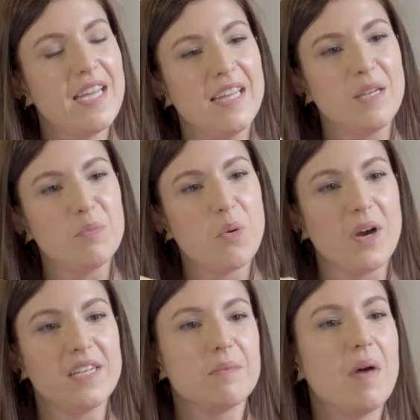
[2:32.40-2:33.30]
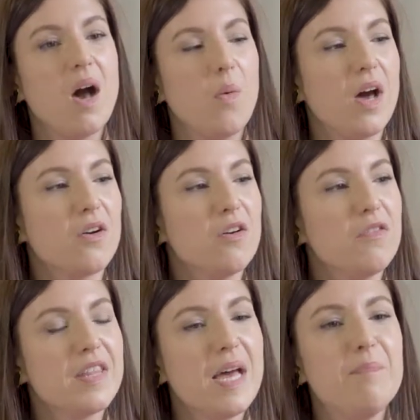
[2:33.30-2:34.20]
and then pouring some hot water
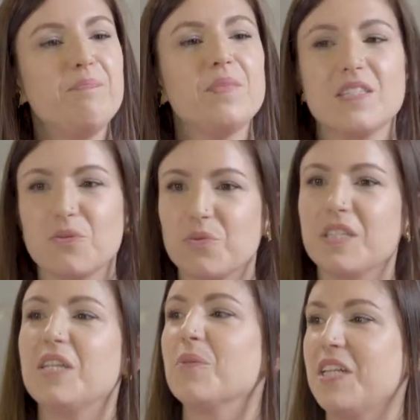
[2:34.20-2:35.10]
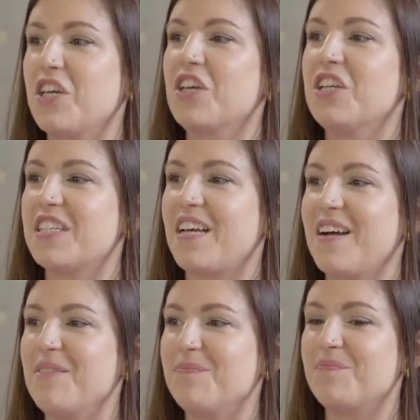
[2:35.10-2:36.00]
over them is a really, really good
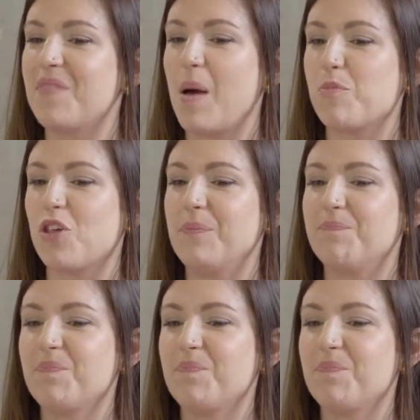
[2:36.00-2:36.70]
option.